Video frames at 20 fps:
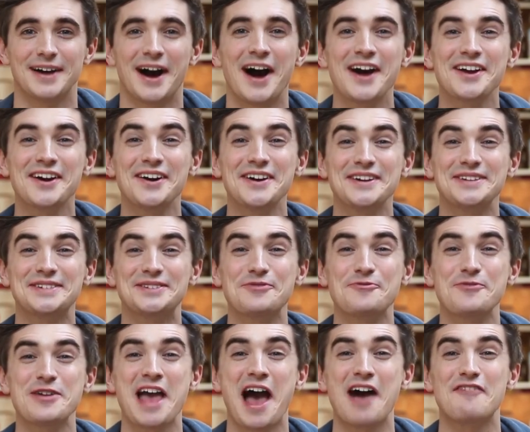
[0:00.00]
Hi guys,
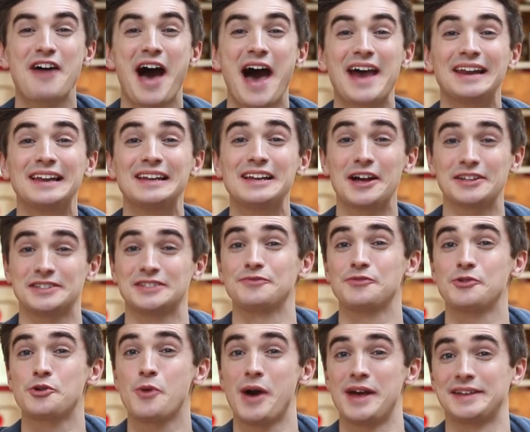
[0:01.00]
we have had lots
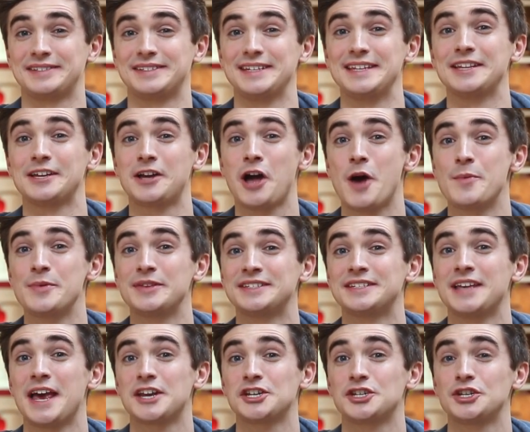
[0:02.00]
of requests in the comments
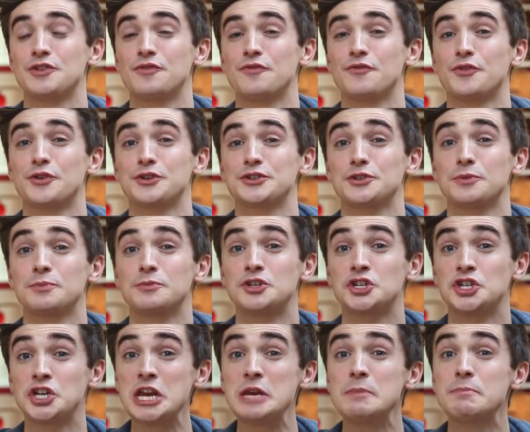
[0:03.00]
section for some
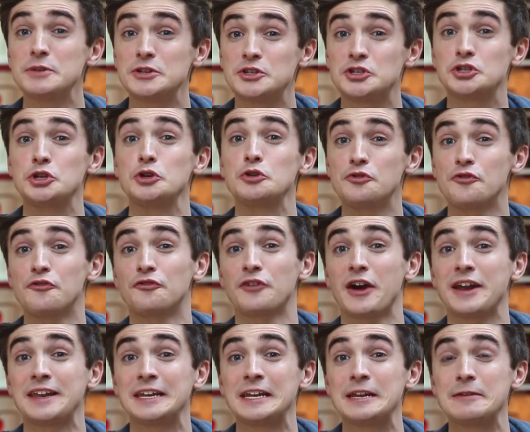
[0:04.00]
cheap,
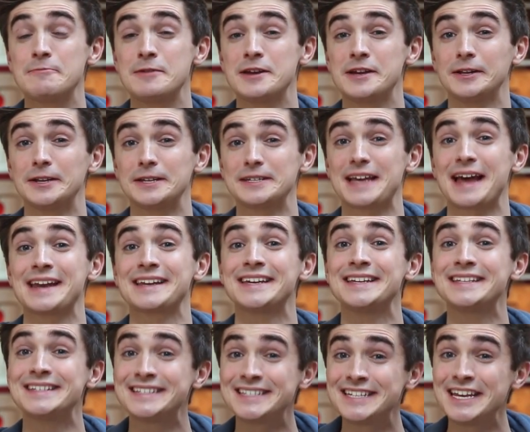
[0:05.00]
student-friendly meals, and
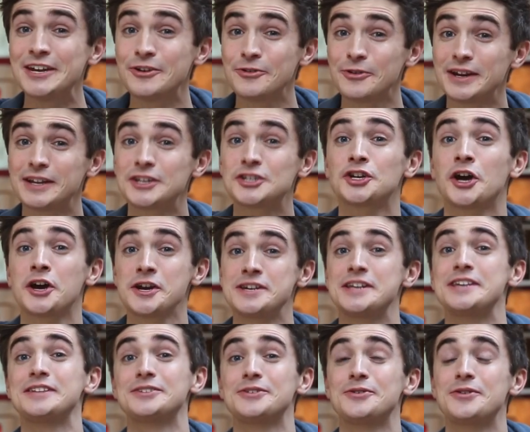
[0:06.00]
considering
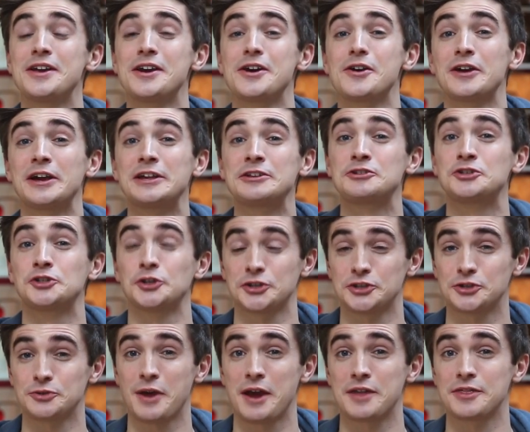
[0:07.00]
Chinese New Year is
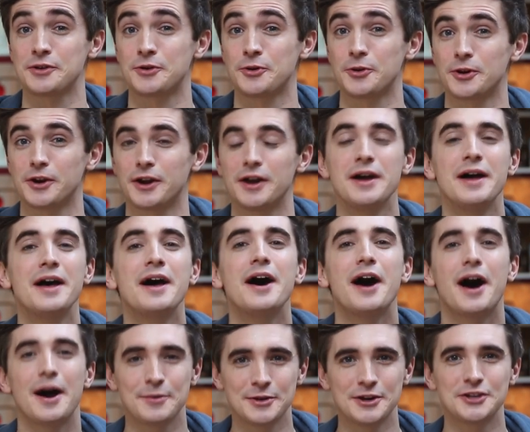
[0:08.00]
just around the corner,
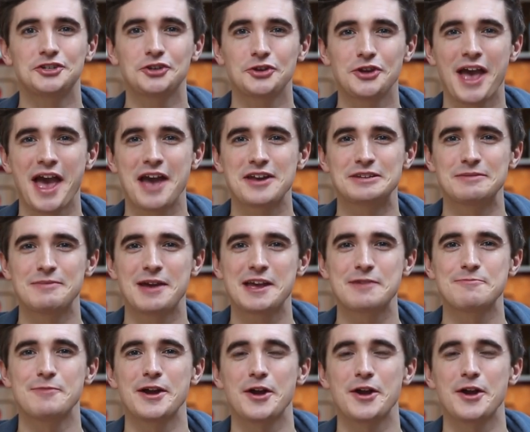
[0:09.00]
I'm going to show you how to make